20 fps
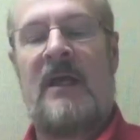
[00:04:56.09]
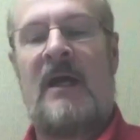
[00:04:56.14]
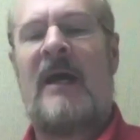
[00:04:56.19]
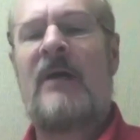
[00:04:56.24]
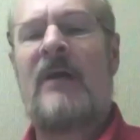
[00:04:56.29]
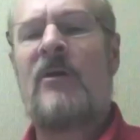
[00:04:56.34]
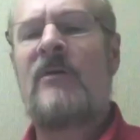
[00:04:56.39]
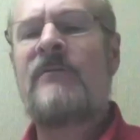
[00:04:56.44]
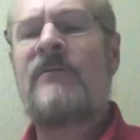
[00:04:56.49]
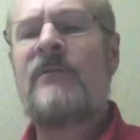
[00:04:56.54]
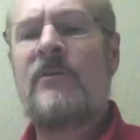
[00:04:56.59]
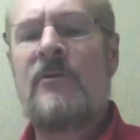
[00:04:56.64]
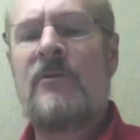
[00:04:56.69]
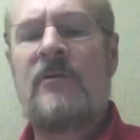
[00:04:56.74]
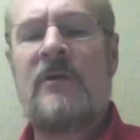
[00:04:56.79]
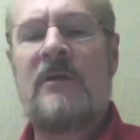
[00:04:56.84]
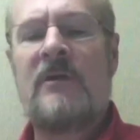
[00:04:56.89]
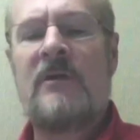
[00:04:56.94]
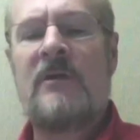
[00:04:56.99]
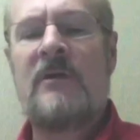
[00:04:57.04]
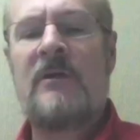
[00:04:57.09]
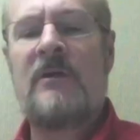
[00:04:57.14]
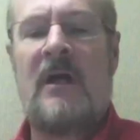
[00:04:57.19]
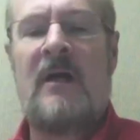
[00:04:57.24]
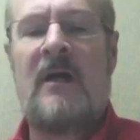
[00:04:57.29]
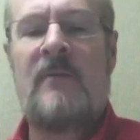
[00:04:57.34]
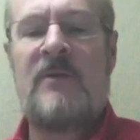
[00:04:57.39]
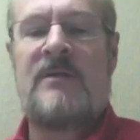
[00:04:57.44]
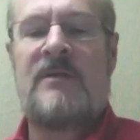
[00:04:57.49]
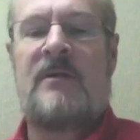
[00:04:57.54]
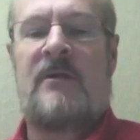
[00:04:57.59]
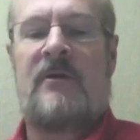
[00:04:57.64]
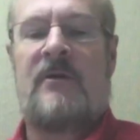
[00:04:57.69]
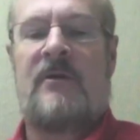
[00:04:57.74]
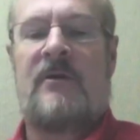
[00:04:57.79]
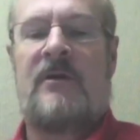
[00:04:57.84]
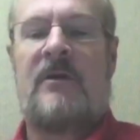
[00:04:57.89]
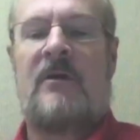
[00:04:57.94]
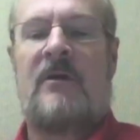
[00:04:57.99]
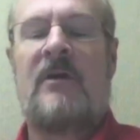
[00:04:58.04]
I offered critical commentary